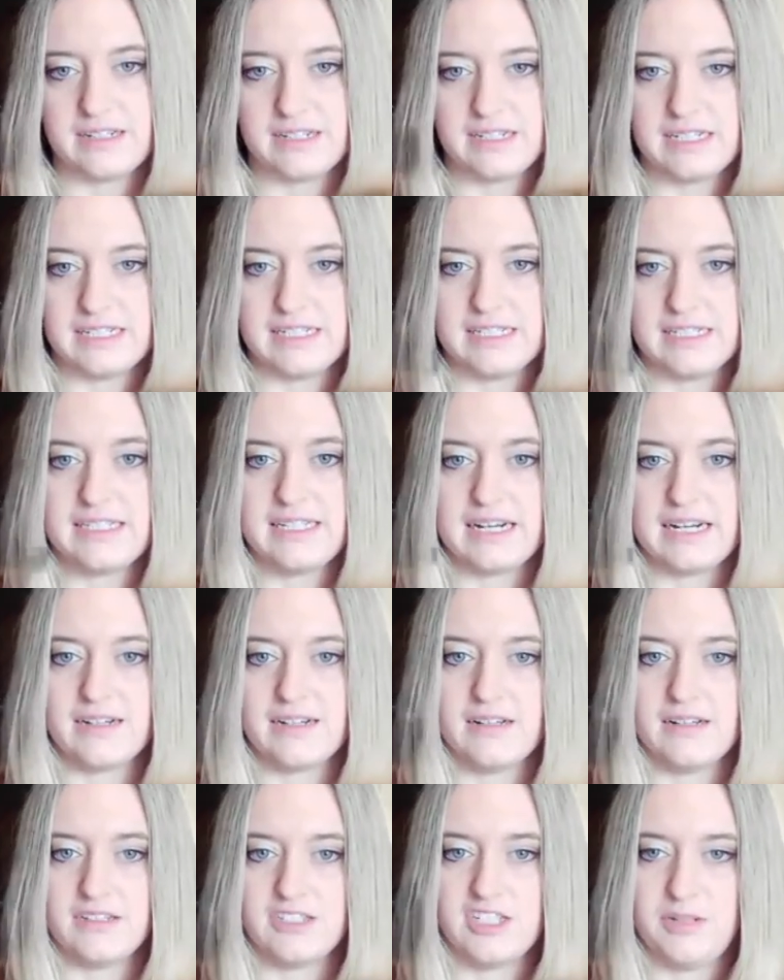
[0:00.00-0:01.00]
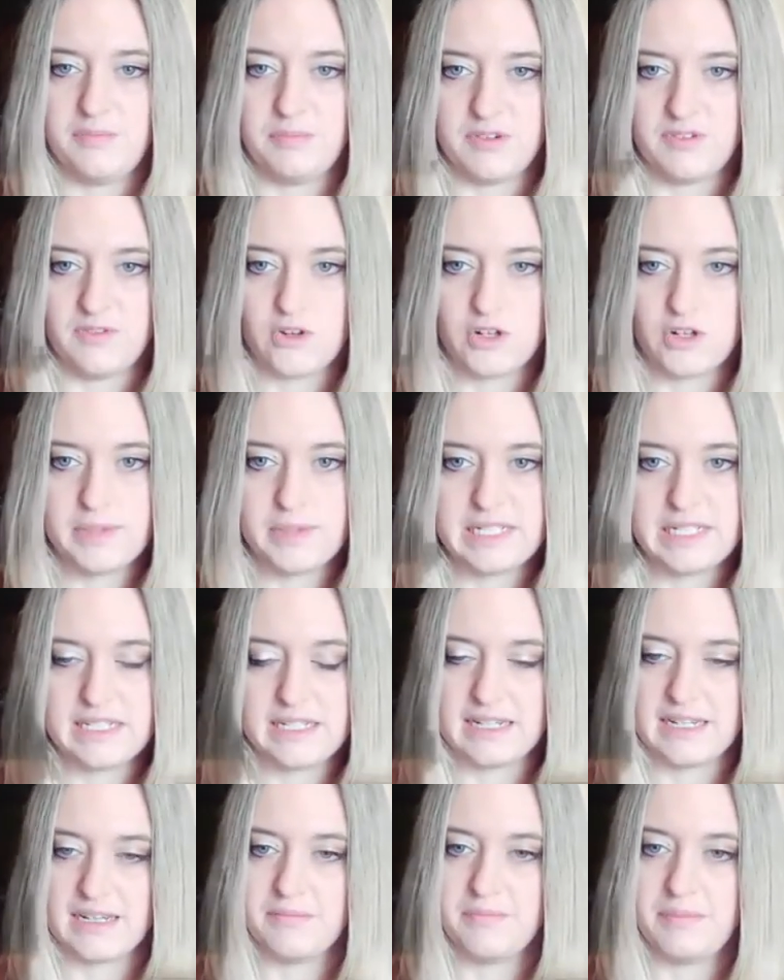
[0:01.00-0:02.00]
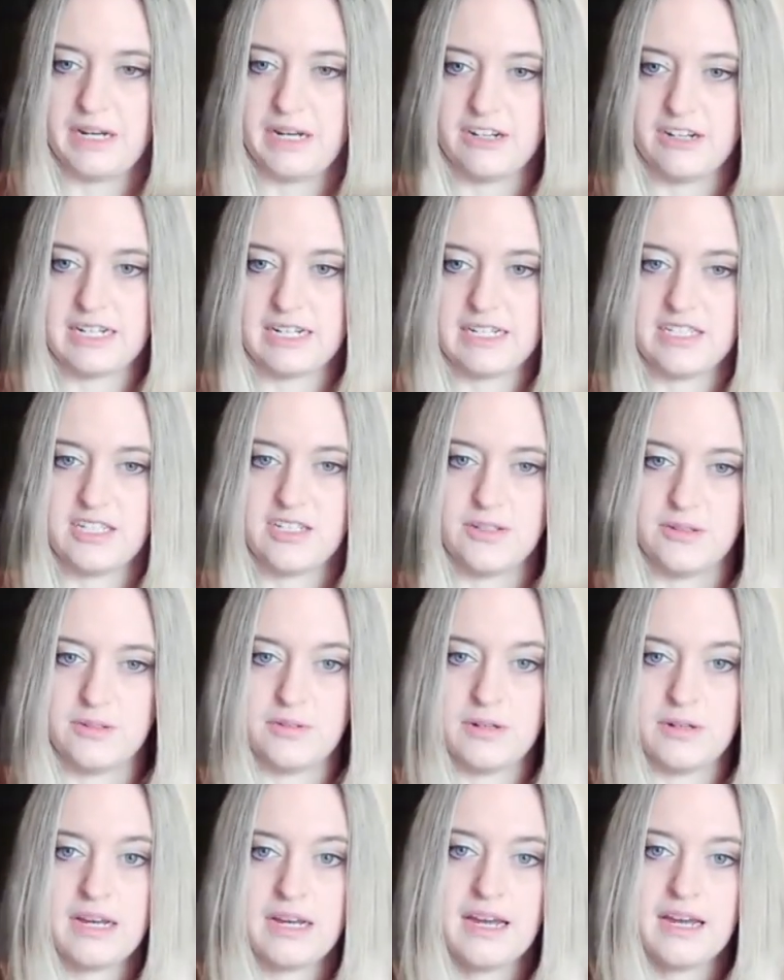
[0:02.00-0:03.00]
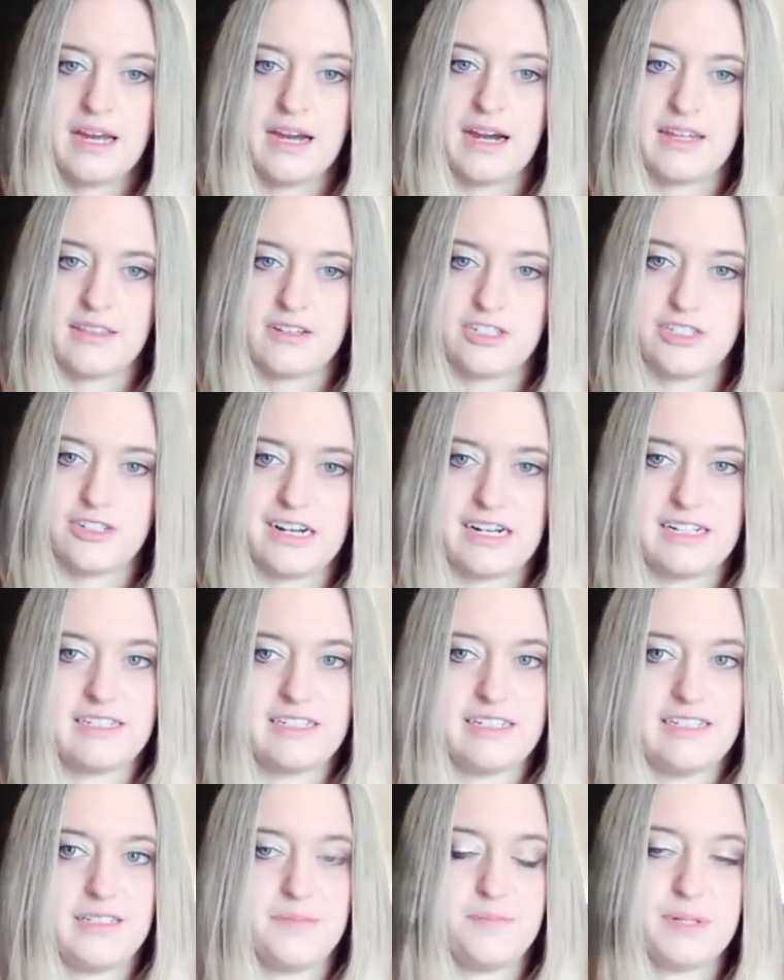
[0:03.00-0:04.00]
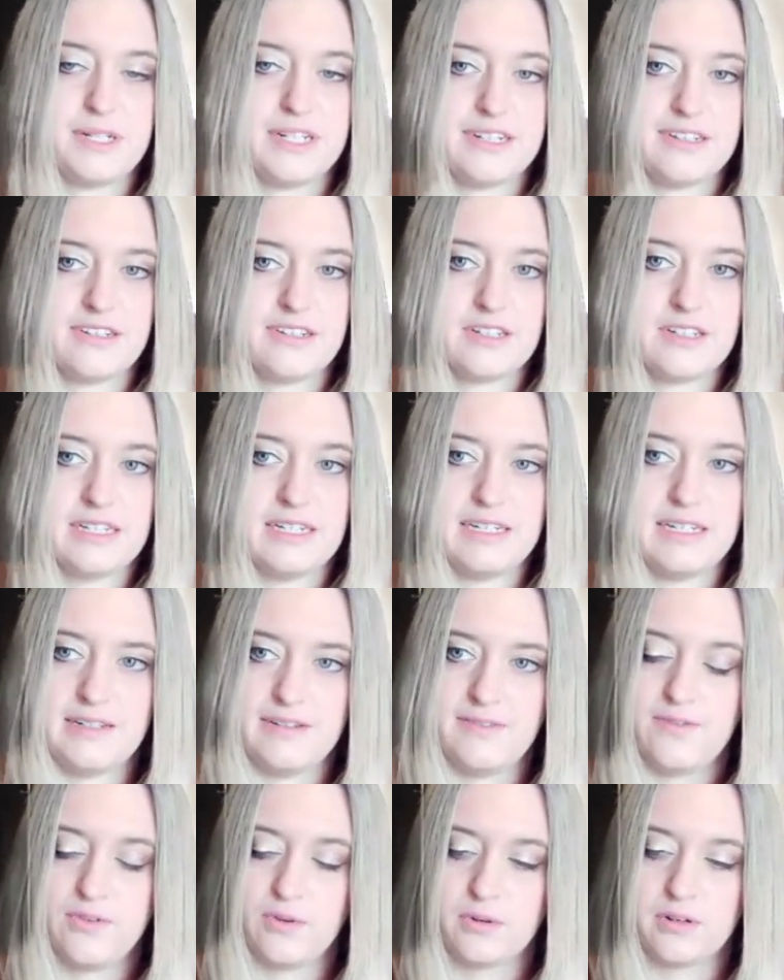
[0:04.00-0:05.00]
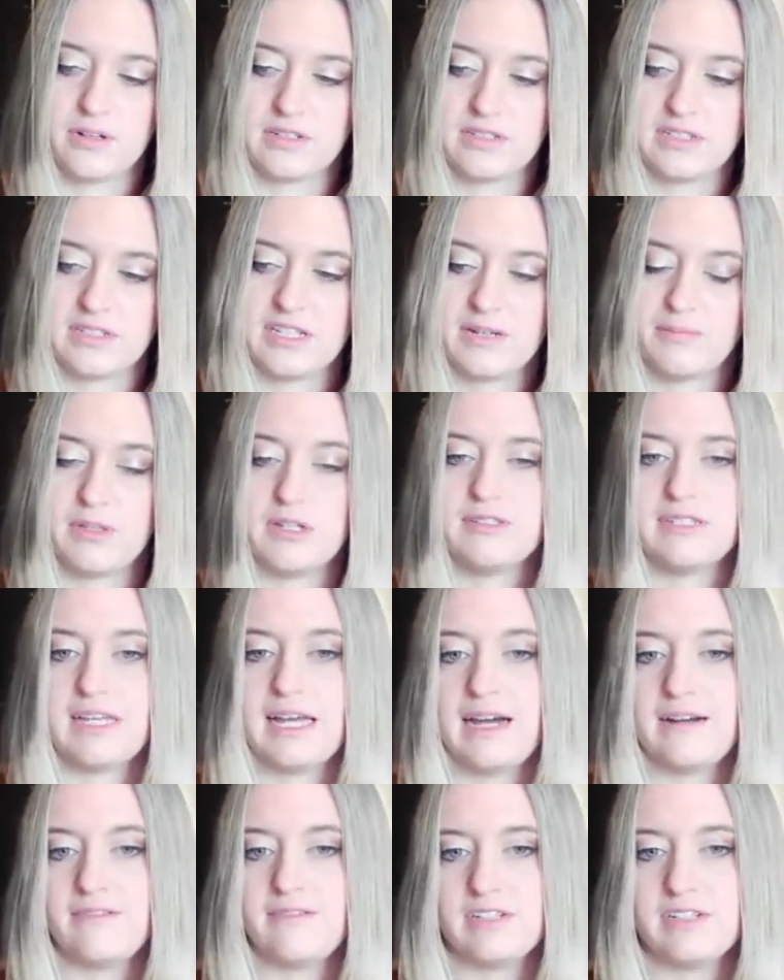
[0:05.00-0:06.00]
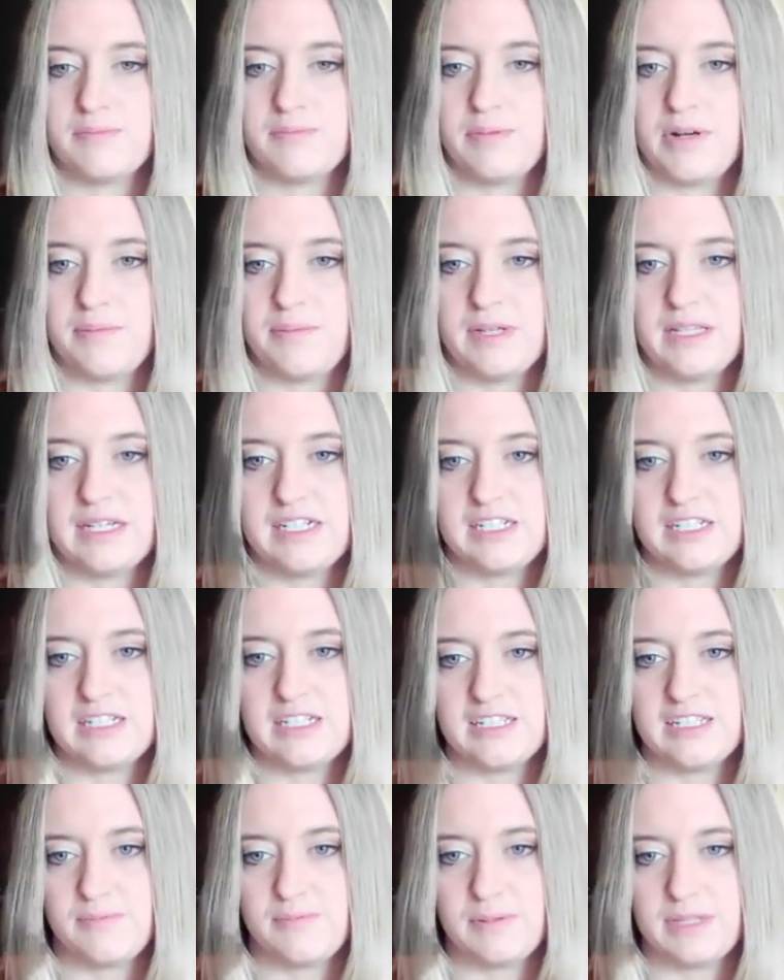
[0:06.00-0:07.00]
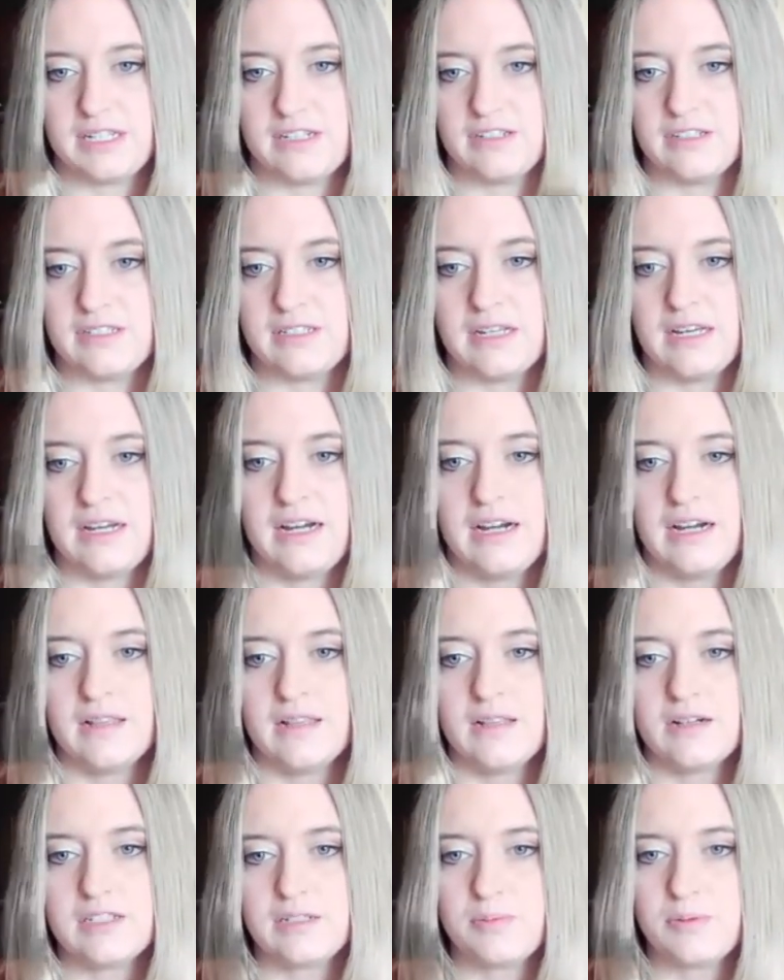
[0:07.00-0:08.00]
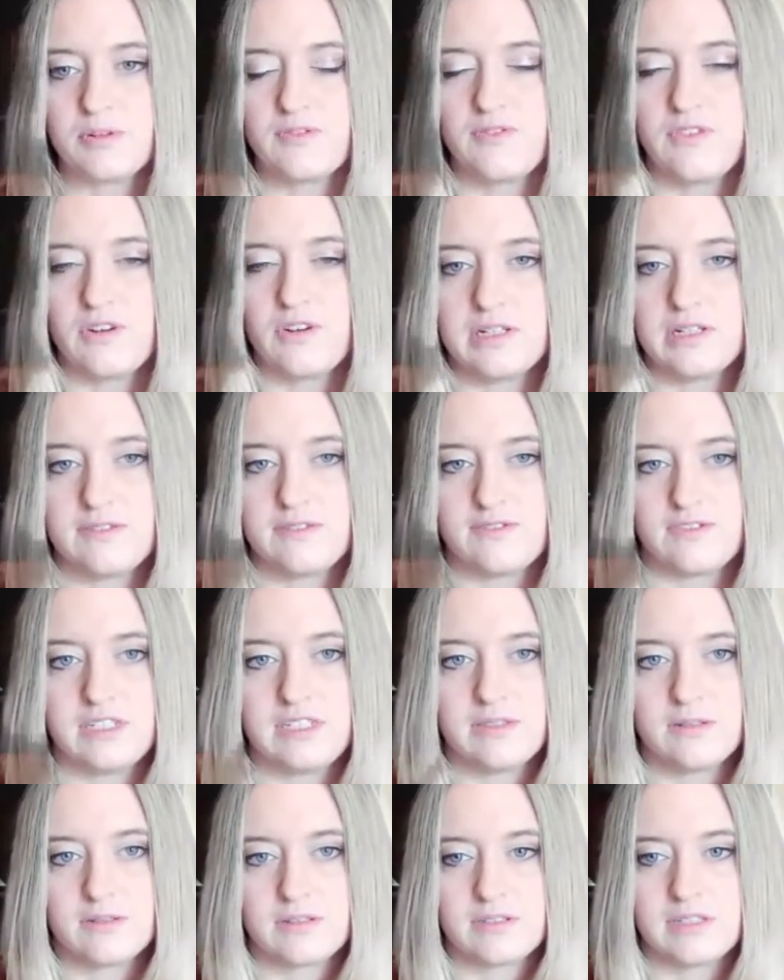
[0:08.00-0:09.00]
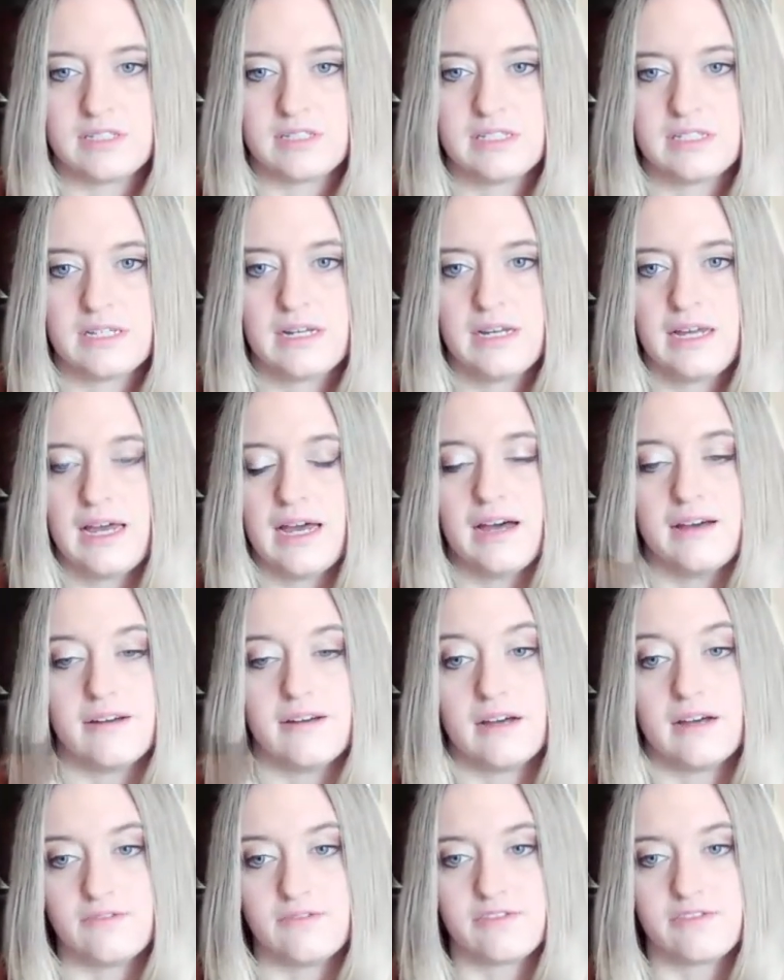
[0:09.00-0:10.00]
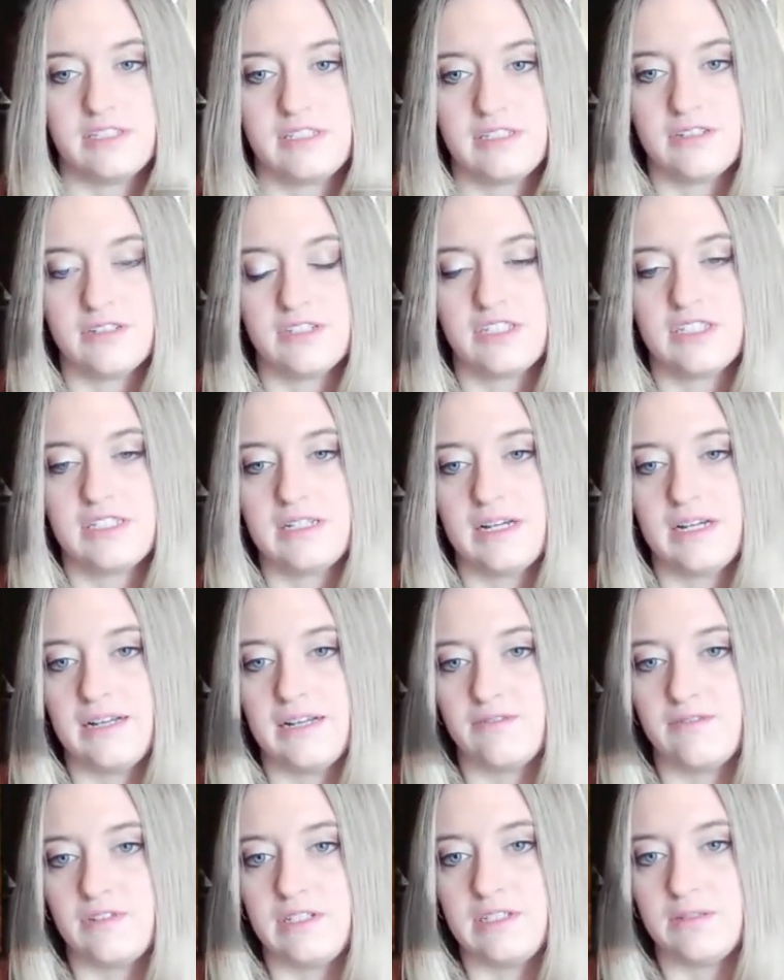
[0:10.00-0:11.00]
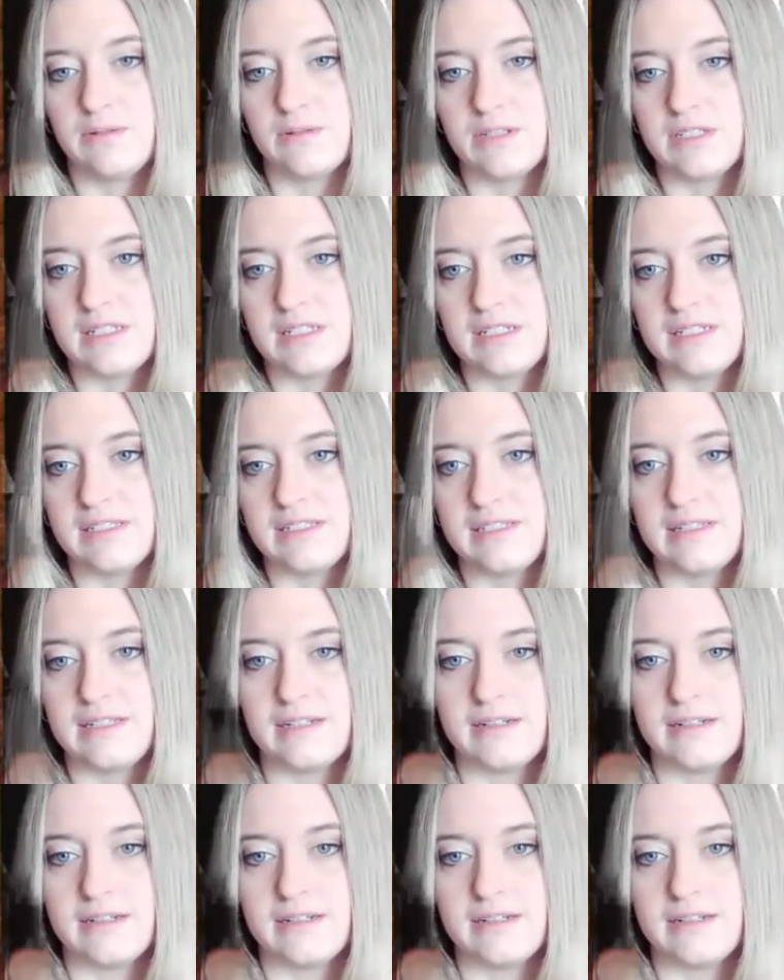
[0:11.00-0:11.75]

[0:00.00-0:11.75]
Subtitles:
on is technology performance and comparing it to other strategies, particularly for some of those at-risk populations, but there's a large portfolio of research and resources